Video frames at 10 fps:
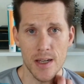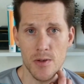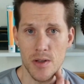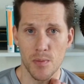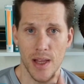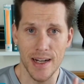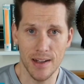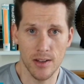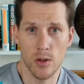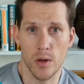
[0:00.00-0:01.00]
He was played
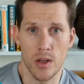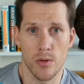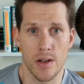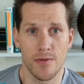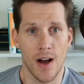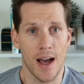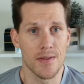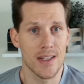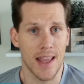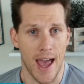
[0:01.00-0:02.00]
in a 3-3-5
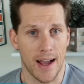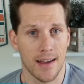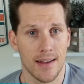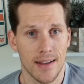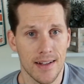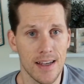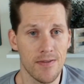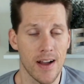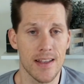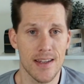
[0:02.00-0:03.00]
stack
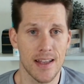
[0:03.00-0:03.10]
defense,